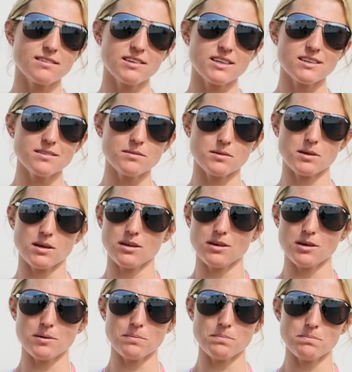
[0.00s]
there.
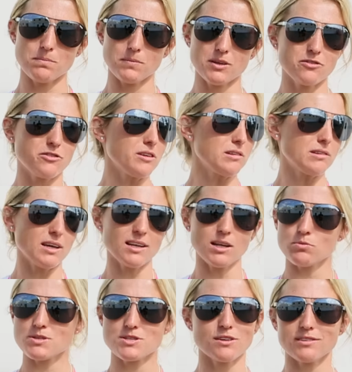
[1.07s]
Um, until then, I
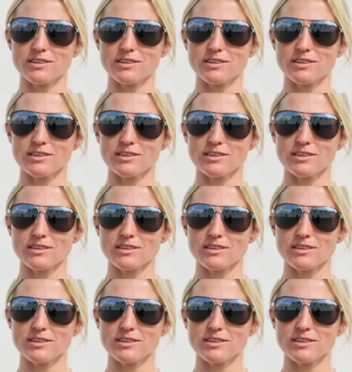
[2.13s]
was not